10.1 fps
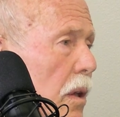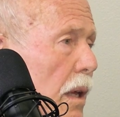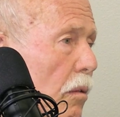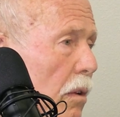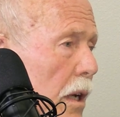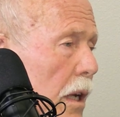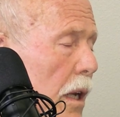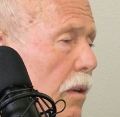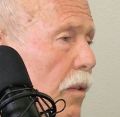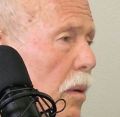they rented
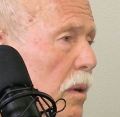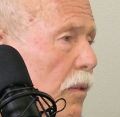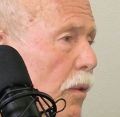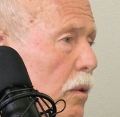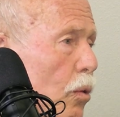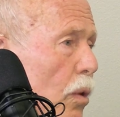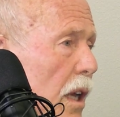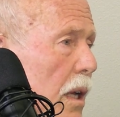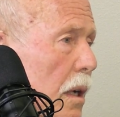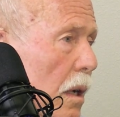it from us for
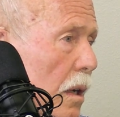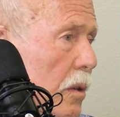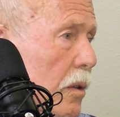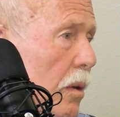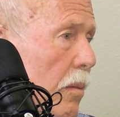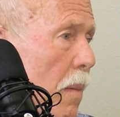20 years.